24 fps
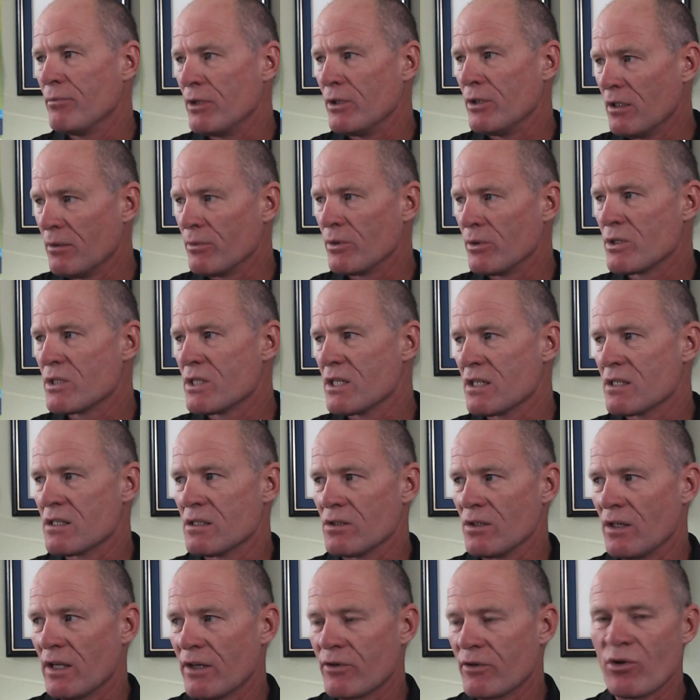But number 6 is
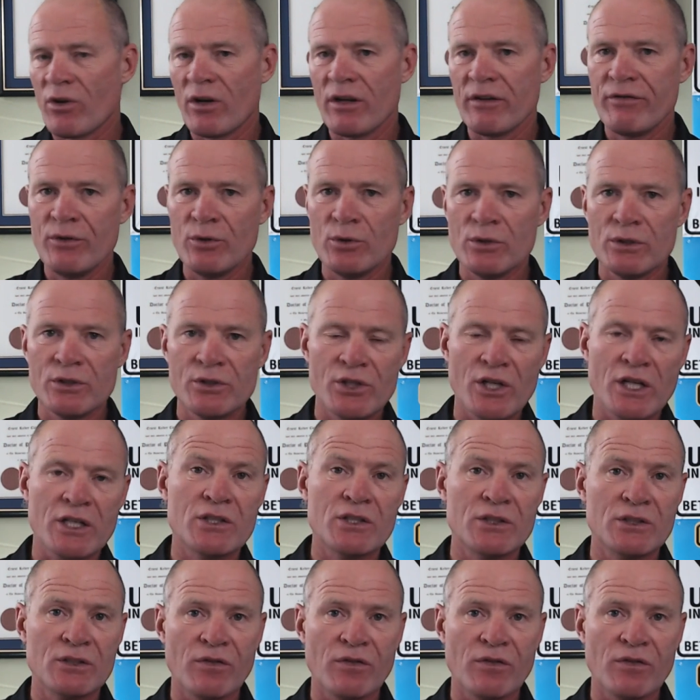electronic fuel injection.